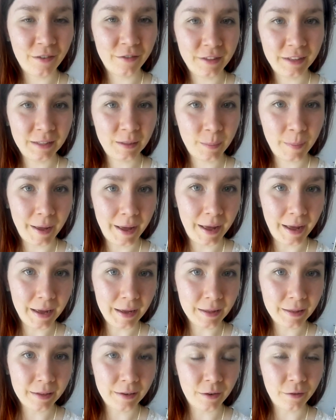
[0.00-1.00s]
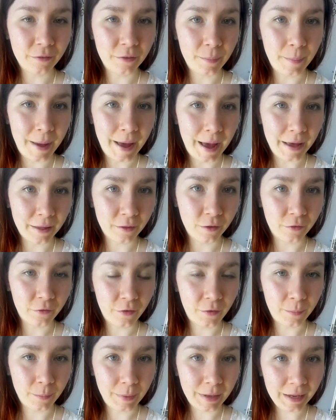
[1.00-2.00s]
this path and of the path of
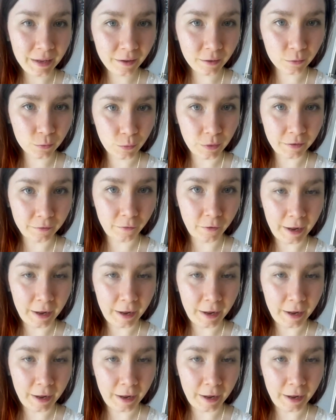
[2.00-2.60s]
being a twin